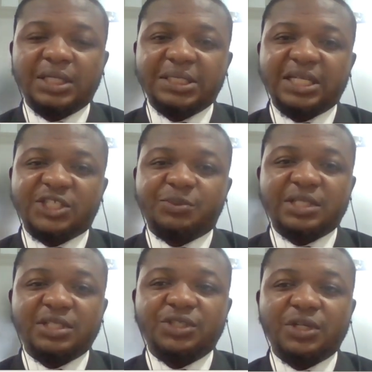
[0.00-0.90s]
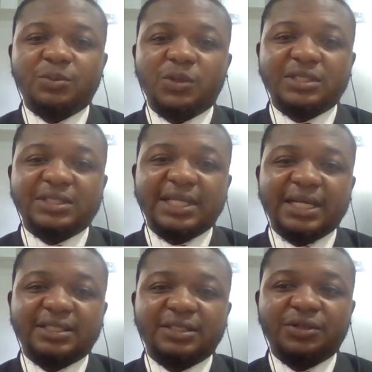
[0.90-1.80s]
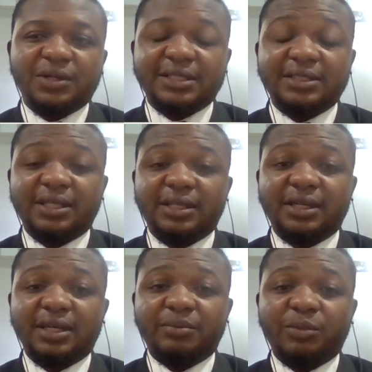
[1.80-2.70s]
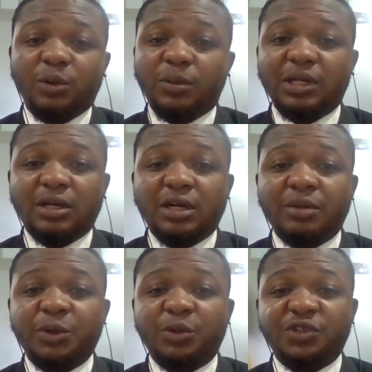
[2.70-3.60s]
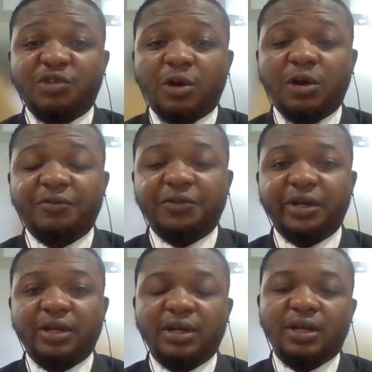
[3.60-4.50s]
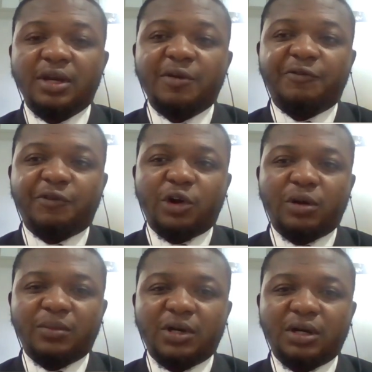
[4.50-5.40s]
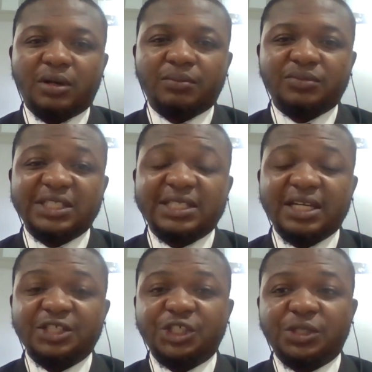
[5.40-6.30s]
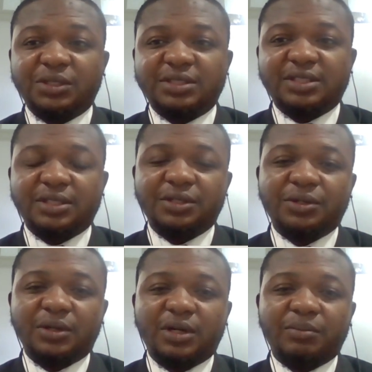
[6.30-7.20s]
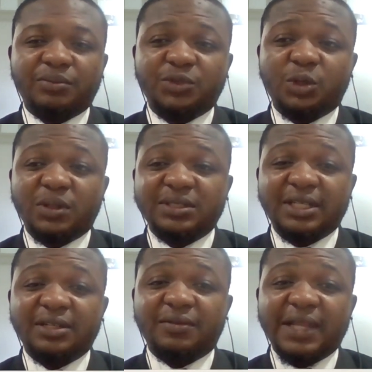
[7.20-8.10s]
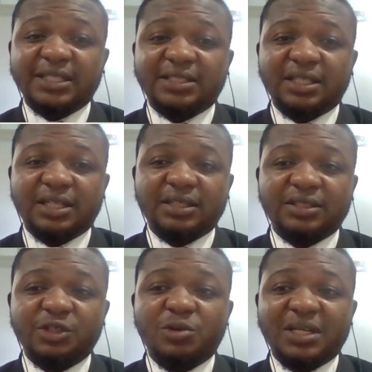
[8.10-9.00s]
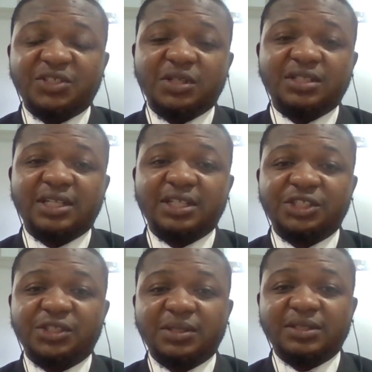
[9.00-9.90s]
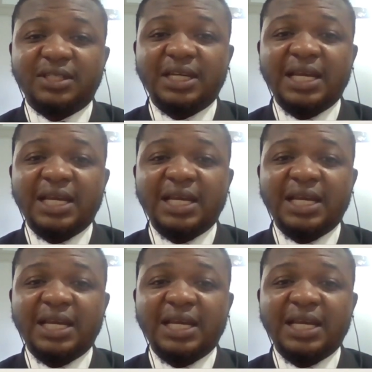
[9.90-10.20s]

The expectation was that, you know, as the um, global economy was recovering from um, the tensions, you know, um, towards the end of last year, the U S trade tensions